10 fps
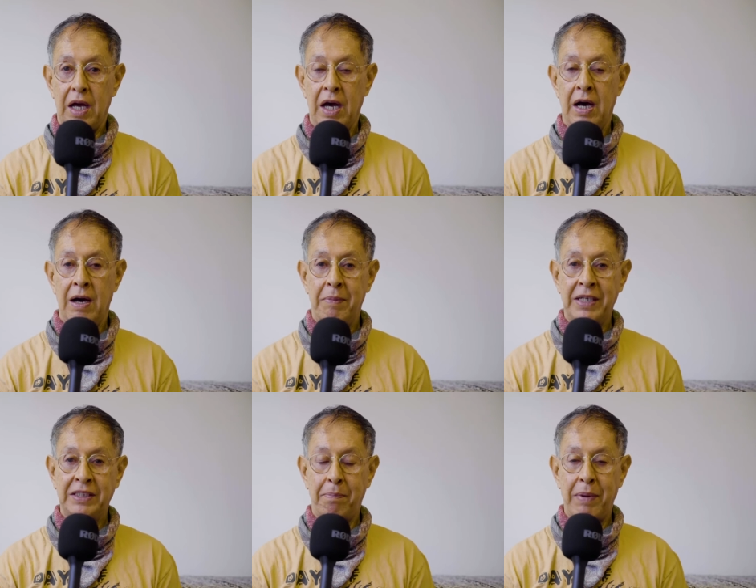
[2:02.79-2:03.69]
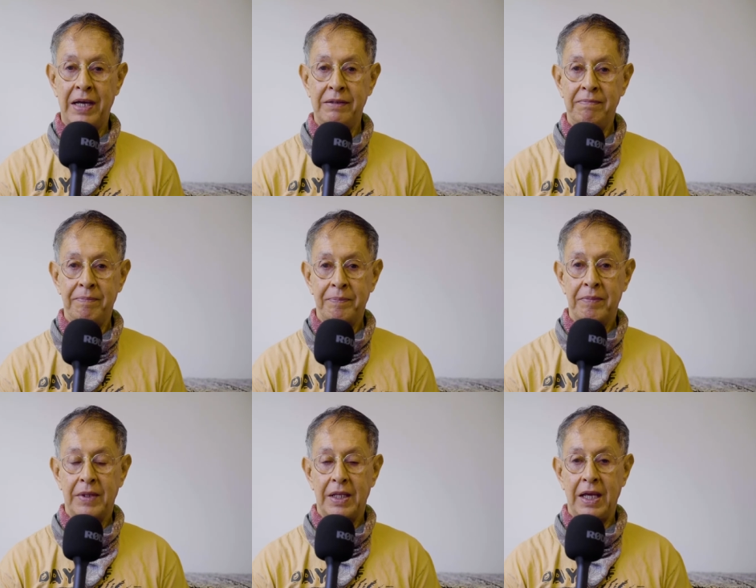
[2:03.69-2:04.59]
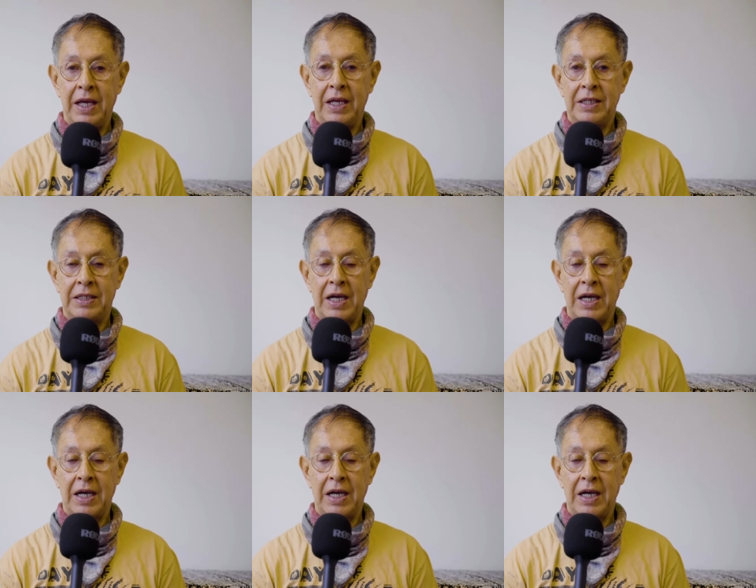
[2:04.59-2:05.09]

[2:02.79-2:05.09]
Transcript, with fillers: Masapán, and